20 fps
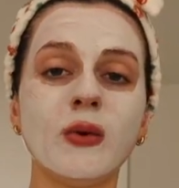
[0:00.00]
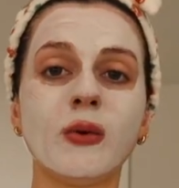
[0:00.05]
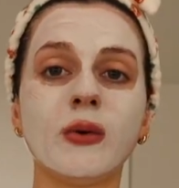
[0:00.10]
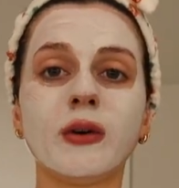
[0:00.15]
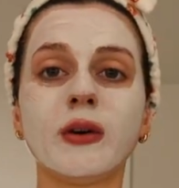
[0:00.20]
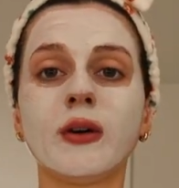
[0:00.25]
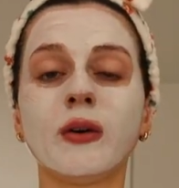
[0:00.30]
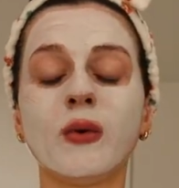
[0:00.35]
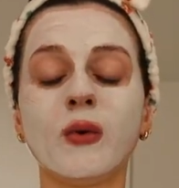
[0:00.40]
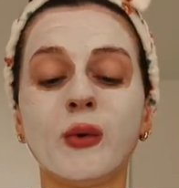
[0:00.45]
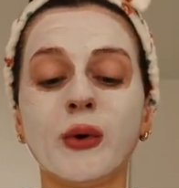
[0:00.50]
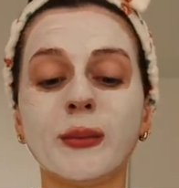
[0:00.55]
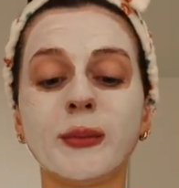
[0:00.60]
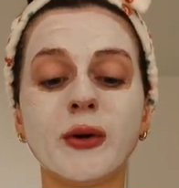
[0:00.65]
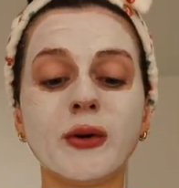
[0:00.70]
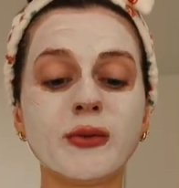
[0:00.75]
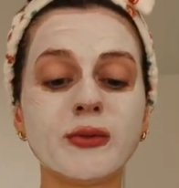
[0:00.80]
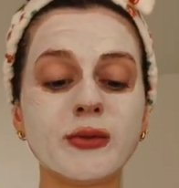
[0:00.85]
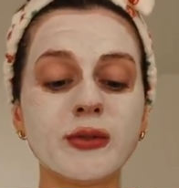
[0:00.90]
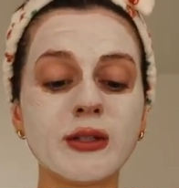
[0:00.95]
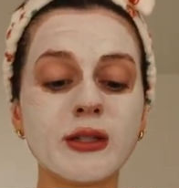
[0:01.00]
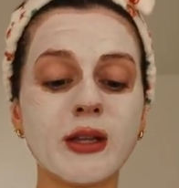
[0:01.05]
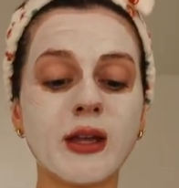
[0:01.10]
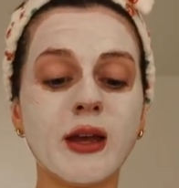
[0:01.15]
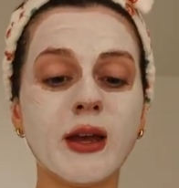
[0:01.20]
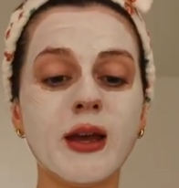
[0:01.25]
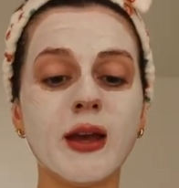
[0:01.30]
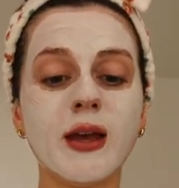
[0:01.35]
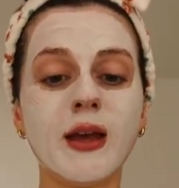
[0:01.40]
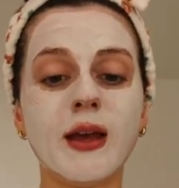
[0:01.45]
your hormones
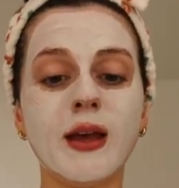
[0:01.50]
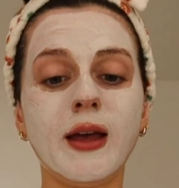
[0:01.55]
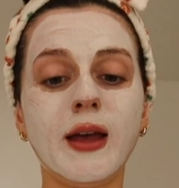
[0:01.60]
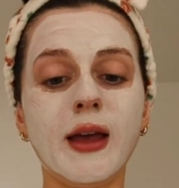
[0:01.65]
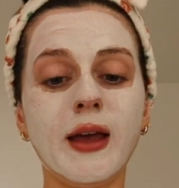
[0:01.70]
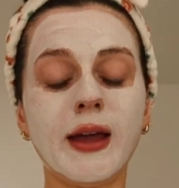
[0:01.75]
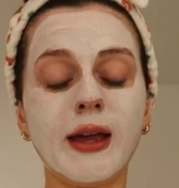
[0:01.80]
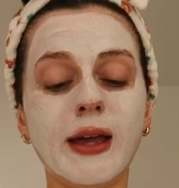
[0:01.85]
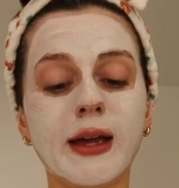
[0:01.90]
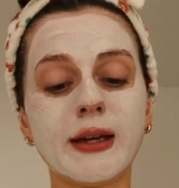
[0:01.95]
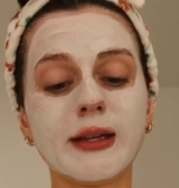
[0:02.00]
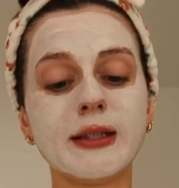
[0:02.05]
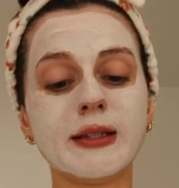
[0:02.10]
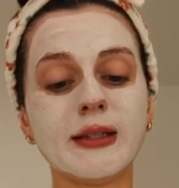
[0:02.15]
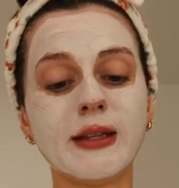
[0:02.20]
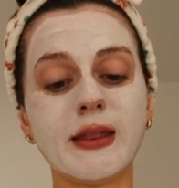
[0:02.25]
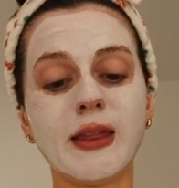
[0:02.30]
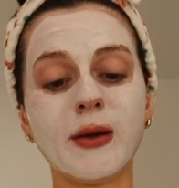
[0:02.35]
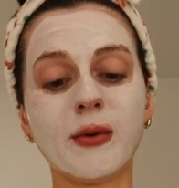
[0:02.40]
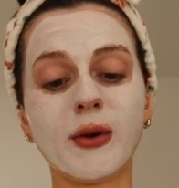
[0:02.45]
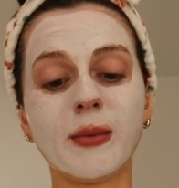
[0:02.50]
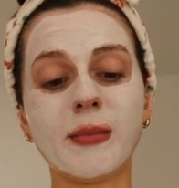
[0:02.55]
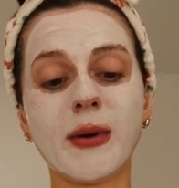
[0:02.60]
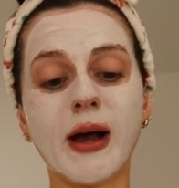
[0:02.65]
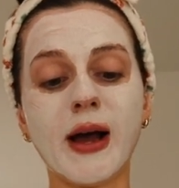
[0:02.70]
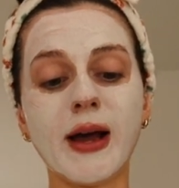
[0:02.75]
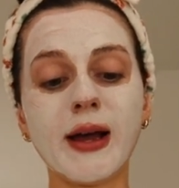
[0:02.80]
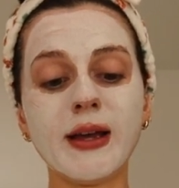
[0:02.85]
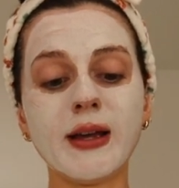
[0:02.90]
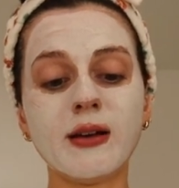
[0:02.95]
and they were
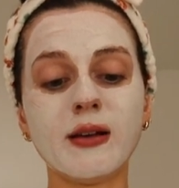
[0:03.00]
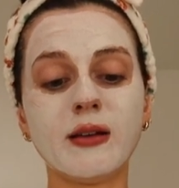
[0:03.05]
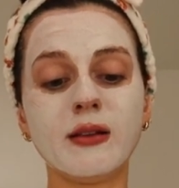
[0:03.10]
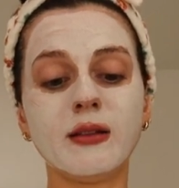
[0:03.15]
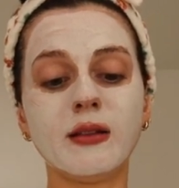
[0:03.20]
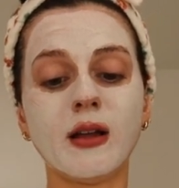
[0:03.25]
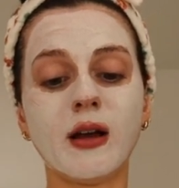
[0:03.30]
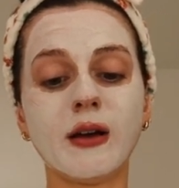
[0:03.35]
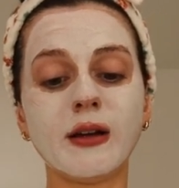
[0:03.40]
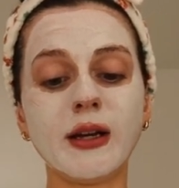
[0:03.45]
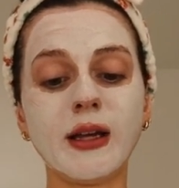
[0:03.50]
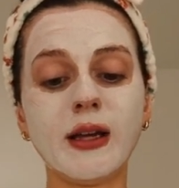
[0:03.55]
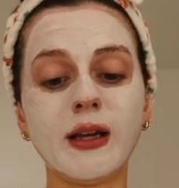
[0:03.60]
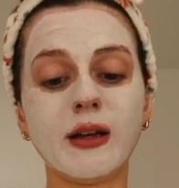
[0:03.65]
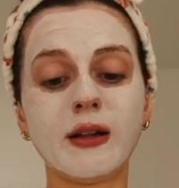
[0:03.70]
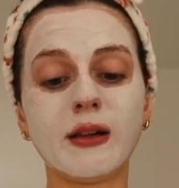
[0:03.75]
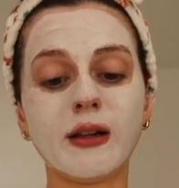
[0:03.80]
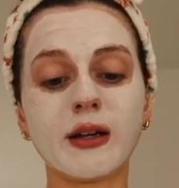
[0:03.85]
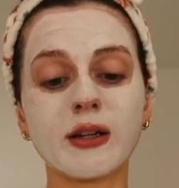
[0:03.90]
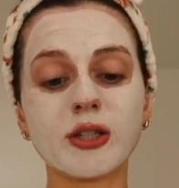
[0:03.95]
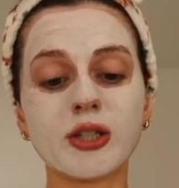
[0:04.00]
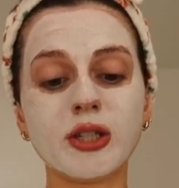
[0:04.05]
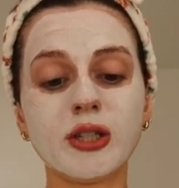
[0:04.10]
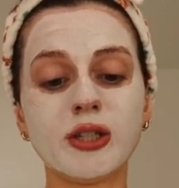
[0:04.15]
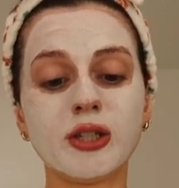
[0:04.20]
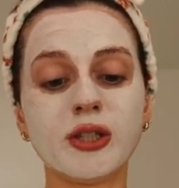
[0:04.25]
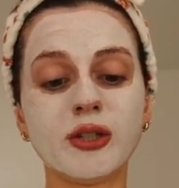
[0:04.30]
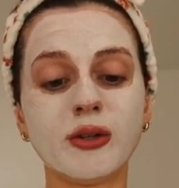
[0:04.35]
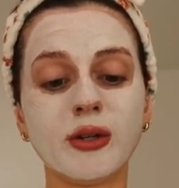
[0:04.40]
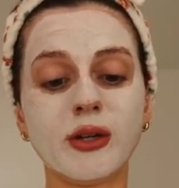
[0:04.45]
by Alani. I'll
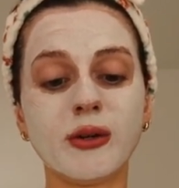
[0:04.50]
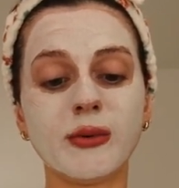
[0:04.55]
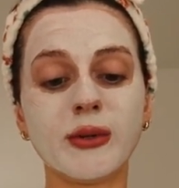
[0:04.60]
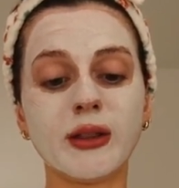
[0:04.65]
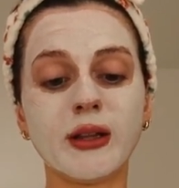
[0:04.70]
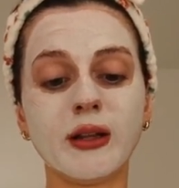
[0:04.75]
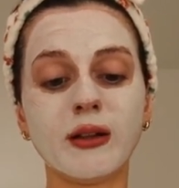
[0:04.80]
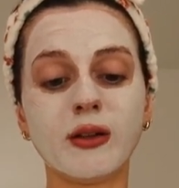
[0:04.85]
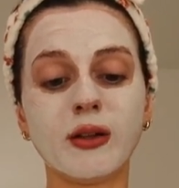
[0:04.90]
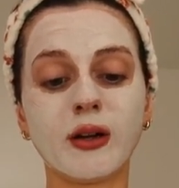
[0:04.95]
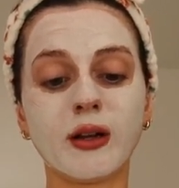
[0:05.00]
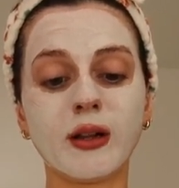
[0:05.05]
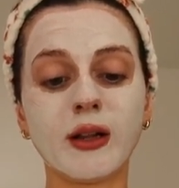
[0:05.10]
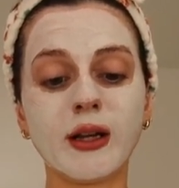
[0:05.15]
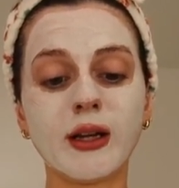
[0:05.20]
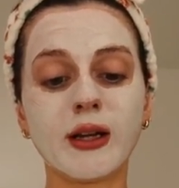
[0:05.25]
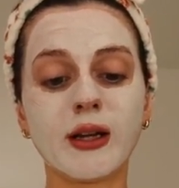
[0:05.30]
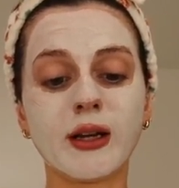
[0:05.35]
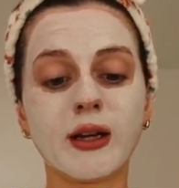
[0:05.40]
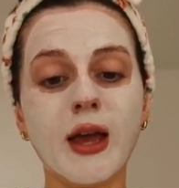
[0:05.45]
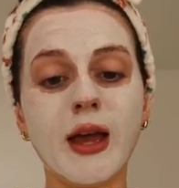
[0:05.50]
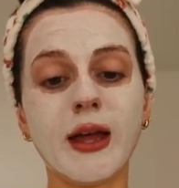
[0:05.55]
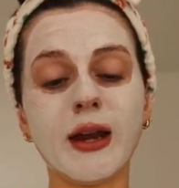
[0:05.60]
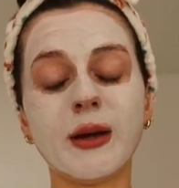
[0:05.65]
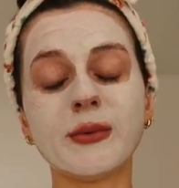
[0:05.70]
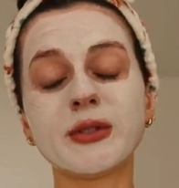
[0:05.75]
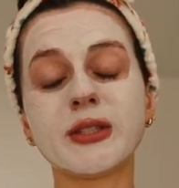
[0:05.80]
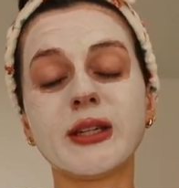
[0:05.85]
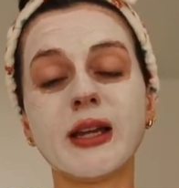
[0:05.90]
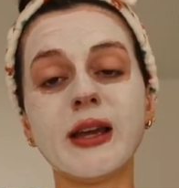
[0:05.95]
actually show you what they look like. And
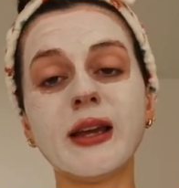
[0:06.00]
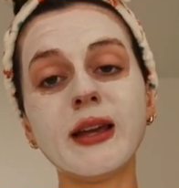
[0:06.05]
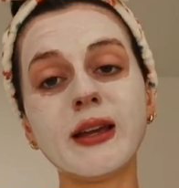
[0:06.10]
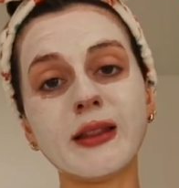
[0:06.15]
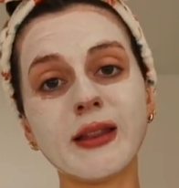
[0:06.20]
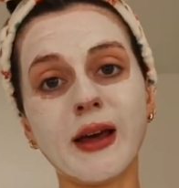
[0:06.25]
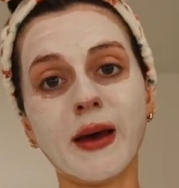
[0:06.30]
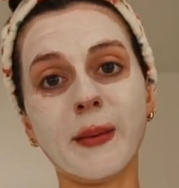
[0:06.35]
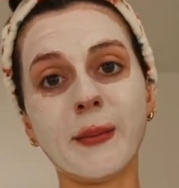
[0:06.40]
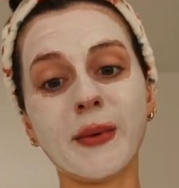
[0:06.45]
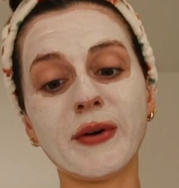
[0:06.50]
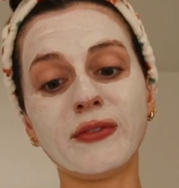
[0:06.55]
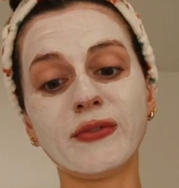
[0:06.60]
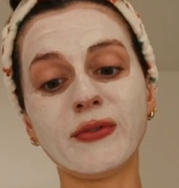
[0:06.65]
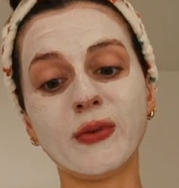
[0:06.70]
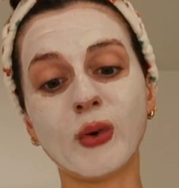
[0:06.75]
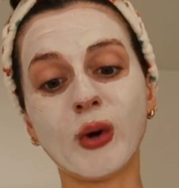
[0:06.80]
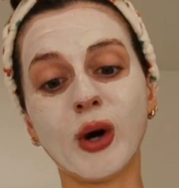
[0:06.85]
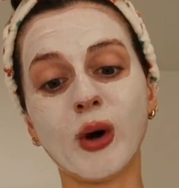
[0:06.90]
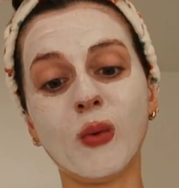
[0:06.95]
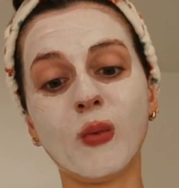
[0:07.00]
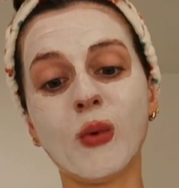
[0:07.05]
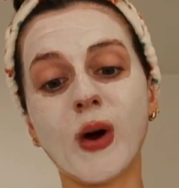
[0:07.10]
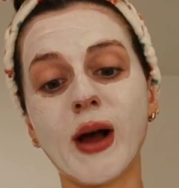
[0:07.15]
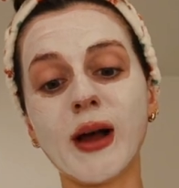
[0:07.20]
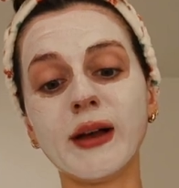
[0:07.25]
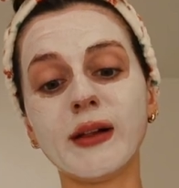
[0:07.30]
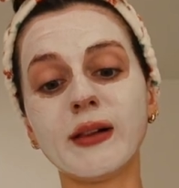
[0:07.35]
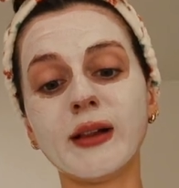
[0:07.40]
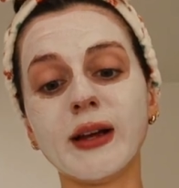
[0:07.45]
I was taking them for a
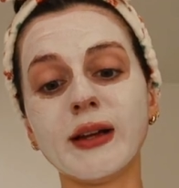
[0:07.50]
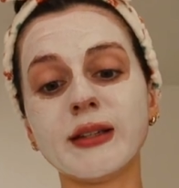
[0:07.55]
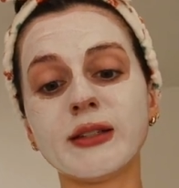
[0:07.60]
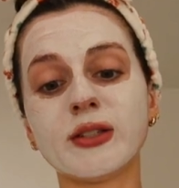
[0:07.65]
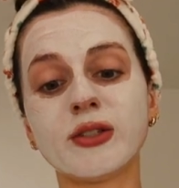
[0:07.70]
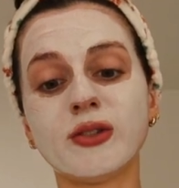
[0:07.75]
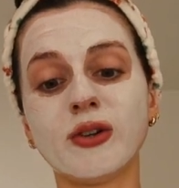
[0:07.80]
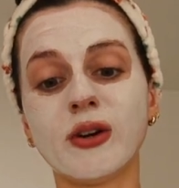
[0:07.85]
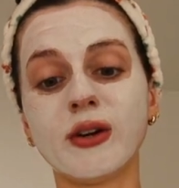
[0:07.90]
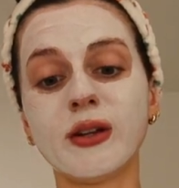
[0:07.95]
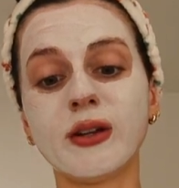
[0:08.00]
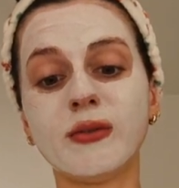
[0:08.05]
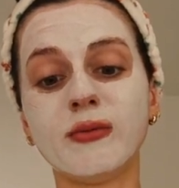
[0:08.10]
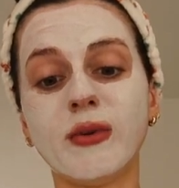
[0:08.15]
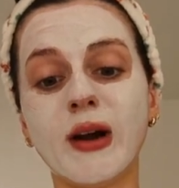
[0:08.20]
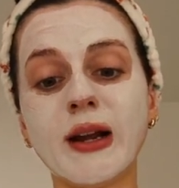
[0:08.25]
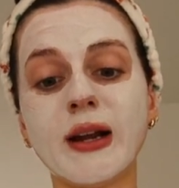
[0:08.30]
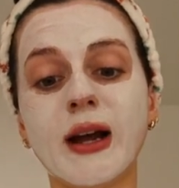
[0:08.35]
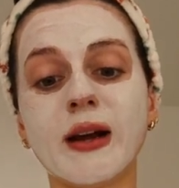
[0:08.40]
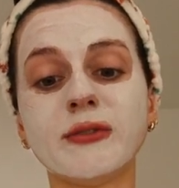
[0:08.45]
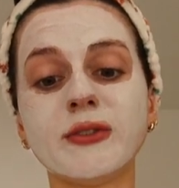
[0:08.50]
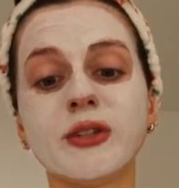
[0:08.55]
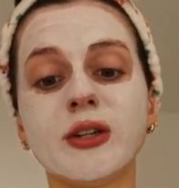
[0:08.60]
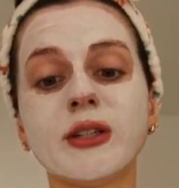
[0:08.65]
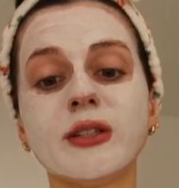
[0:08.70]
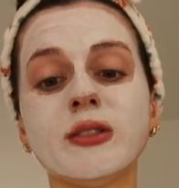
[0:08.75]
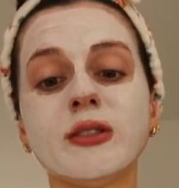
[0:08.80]
while. I started right after I